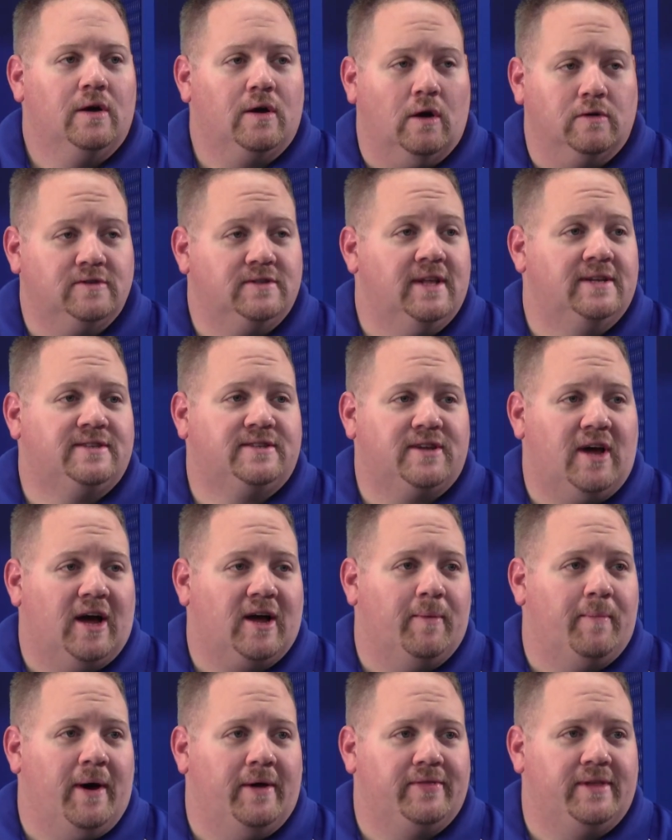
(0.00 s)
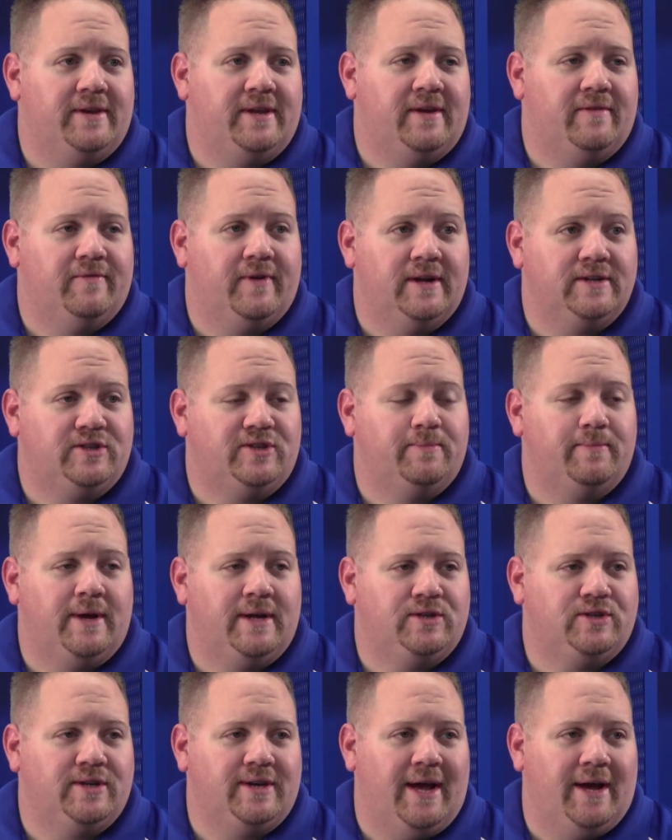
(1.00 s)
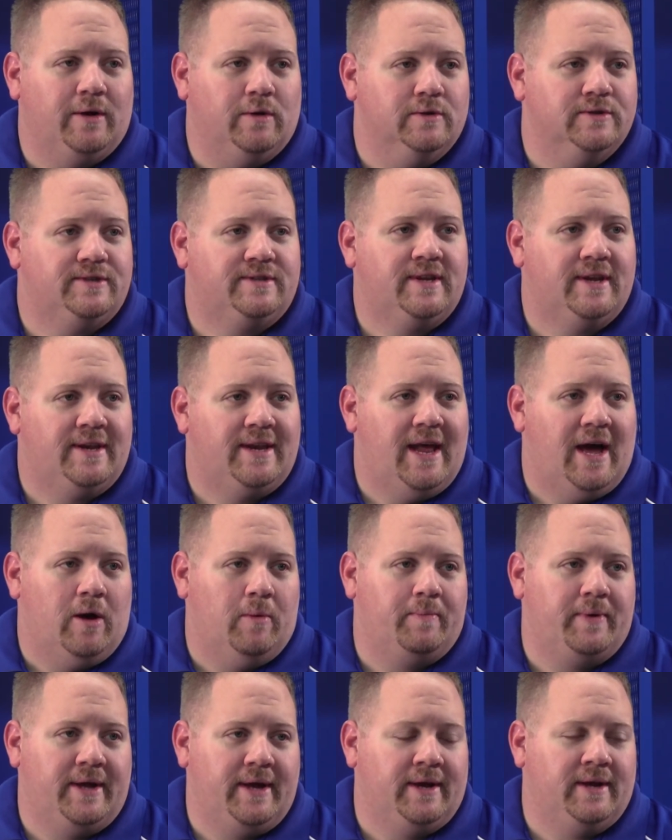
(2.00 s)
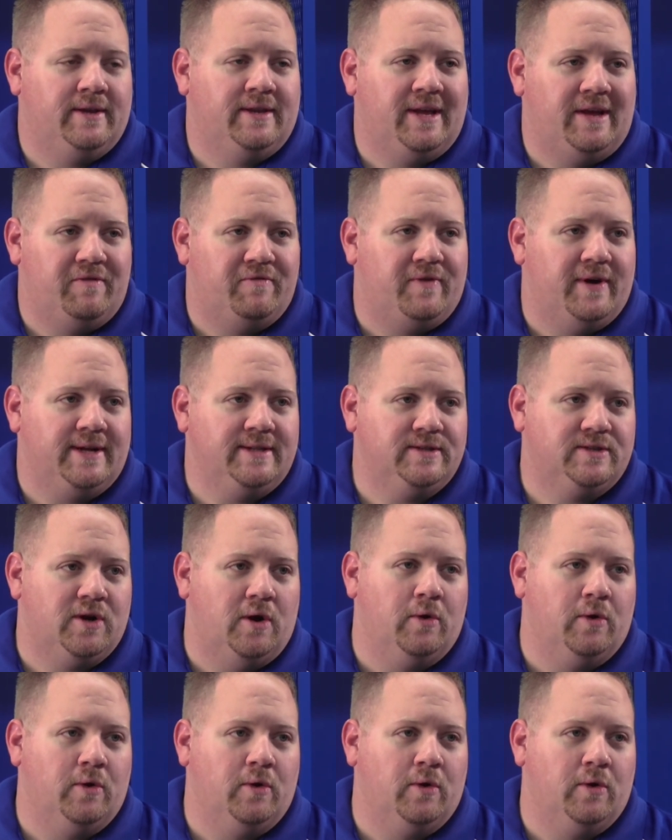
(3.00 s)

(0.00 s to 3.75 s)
Coach, let's talk about the defense. You mentioned Eggleston now being defense